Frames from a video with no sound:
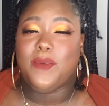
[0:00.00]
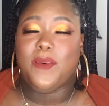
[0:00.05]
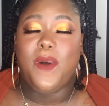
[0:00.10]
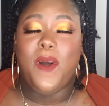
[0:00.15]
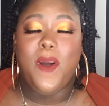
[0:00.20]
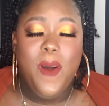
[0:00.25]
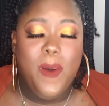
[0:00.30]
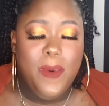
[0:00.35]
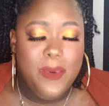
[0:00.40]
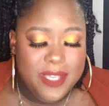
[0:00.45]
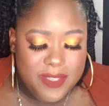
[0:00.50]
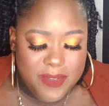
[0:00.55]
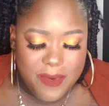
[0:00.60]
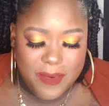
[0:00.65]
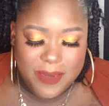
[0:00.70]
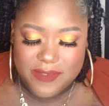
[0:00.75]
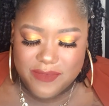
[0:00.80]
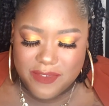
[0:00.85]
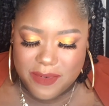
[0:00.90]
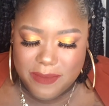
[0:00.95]

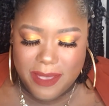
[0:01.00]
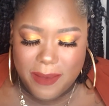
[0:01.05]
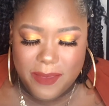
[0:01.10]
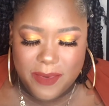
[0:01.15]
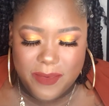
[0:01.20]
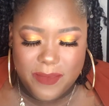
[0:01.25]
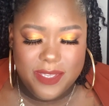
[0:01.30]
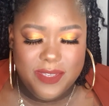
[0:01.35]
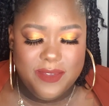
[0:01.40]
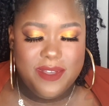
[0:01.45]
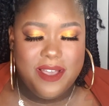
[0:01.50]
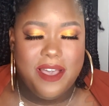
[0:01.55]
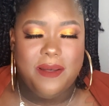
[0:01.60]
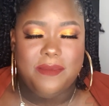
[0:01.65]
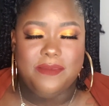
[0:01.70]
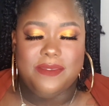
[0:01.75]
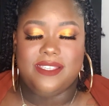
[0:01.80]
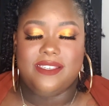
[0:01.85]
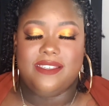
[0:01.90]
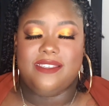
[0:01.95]
Always remember, when you come
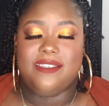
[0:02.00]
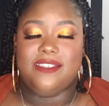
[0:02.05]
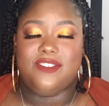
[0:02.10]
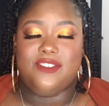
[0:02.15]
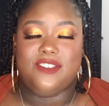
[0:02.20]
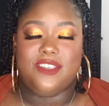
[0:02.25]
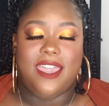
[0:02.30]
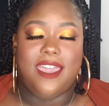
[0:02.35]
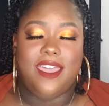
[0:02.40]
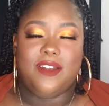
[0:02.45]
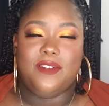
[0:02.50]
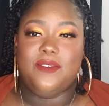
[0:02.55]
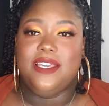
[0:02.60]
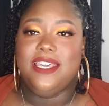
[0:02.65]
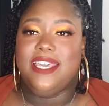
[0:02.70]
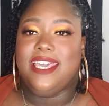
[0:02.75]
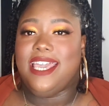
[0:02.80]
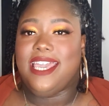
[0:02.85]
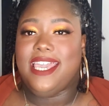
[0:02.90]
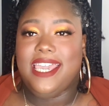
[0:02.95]
to this channel,
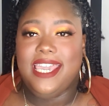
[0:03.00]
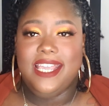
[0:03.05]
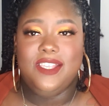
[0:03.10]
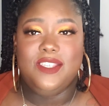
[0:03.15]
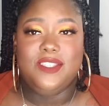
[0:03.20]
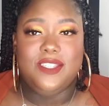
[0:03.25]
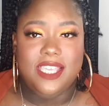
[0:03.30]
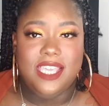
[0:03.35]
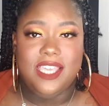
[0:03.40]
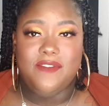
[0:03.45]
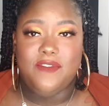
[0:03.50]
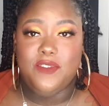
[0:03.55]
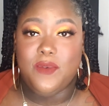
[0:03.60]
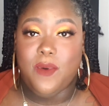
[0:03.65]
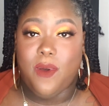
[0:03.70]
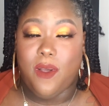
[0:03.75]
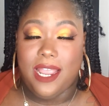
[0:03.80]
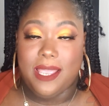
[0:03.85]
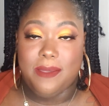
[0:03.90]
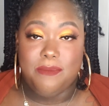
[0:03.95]
and if you
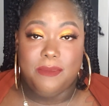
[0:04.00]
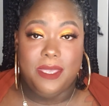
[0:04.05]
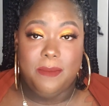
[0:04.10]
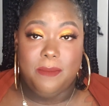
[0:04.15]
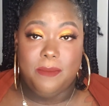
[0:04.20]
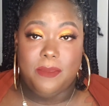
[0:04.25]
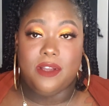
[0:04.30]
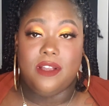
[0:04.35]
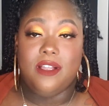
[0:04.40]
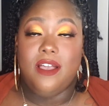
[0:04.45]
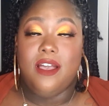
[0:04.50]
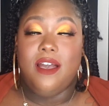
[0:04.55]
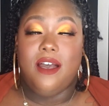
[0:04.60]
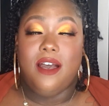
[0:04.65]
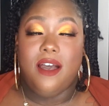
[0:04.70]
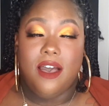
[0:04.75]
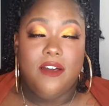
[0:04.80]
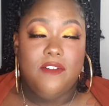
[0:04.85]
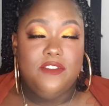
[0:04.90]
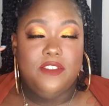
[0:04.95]
are a member
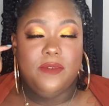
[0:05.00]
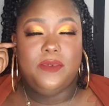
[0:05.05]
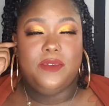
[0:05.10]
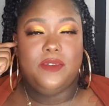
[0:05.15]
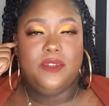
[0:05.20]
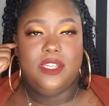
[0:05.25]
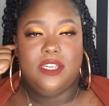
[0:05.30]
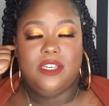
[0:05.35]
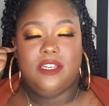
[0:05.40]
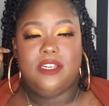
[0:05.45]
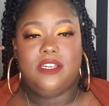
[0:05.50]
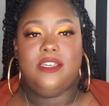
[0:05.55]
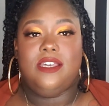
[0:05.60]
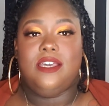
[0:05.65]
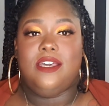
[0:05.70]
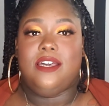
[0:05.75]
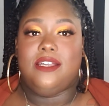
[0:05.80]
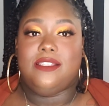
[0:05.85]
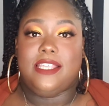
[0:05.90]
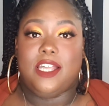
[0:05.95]
of the Beauty Hood,
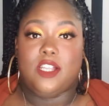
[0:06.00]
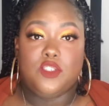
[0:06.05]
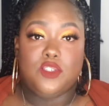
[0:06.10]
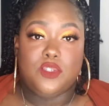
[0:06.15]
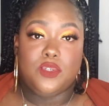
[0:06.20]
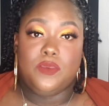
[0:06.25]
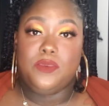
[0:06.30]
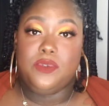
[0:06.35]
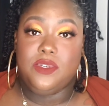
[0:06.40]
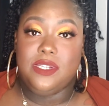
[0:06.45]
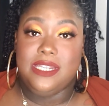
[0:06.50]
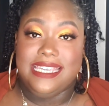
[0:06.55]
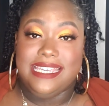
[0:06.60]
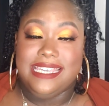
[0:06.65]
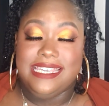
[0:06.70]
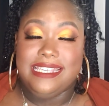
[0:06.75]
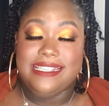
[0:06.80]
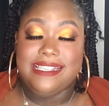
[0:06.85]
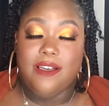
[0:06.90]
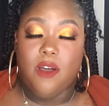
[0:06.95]
that true beauty
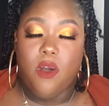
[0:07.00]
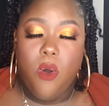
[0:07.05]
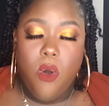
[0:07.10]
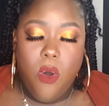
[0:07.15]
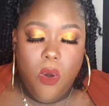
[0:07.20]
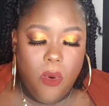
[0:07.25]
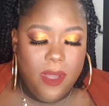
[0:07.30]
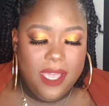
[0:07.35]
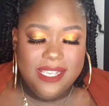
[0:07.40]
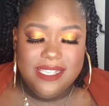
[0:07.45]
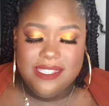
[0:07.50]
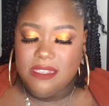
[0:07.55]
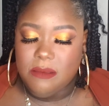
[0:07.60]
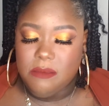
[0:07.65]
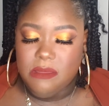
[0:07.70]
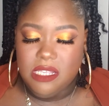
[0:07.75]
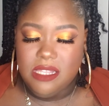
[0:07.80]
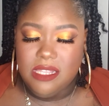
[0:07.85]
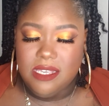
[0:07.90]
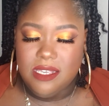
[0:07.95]
is always
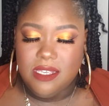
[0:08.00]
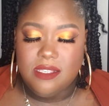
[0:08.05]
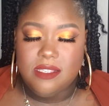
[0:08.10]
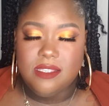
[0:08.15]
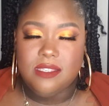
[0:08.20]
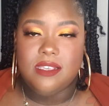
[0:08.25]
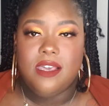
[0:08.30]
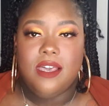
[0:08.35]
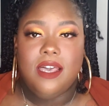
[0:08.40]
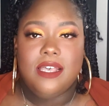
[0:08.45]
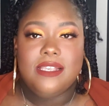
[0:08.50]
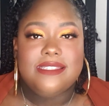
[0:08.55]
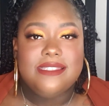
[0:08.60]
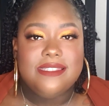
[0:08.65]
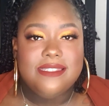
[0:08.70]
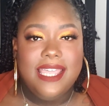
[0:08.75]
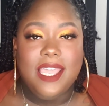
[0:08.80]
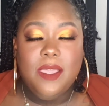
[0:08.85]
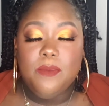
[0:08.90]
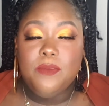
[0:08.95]
limitless.
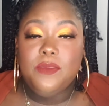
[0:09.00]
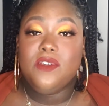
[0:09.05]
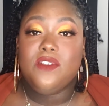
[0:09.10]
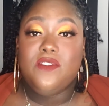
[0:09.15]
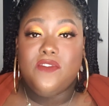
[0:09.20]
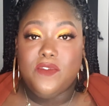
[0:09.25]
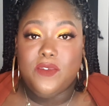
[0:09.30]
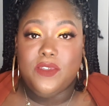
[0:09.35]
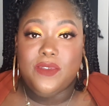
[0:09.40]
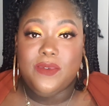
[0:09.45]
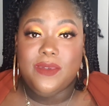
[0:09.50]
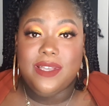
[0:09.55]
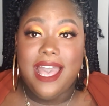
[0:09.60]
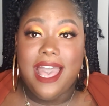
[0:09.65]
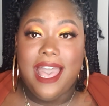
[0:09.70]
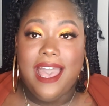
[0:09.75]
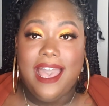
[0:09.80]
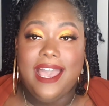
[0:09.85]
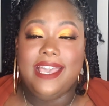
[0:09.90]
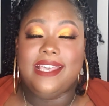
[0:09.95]
Stay beautiful, you
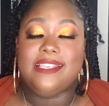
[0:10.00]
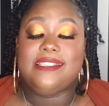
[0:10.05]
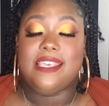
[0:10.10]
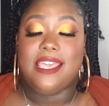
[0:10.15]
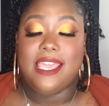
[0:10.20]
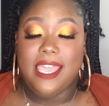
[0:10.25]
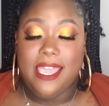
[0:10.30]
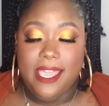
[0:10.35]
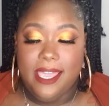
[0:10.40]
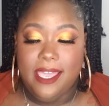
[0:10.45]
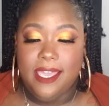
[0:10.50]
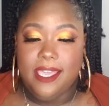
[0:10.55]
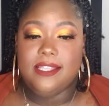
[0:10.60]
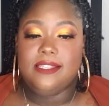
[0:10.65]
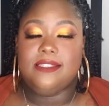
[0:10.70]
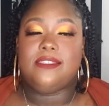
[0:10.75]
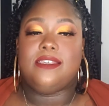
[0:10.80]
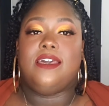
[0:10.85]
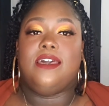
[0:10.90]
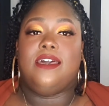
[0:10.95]
guys,
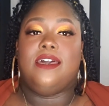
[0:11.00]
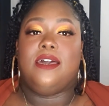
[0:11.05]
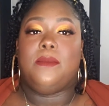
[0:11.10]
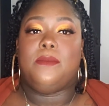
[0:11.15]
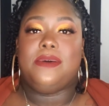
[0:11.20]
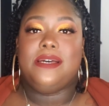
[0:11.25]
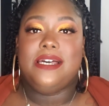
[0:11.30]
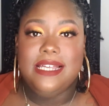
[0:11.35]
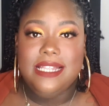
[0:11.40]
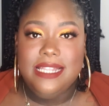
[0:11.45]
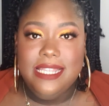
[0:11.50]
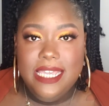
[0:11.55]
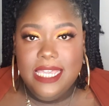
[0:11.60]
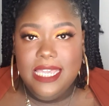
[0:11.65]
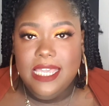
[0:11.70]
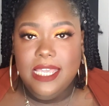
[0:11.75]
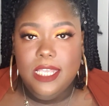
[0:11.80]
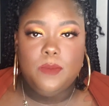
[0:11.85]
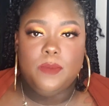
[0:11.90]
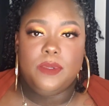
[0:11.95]
and
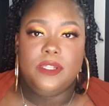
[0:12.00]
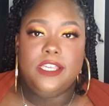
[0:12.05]
please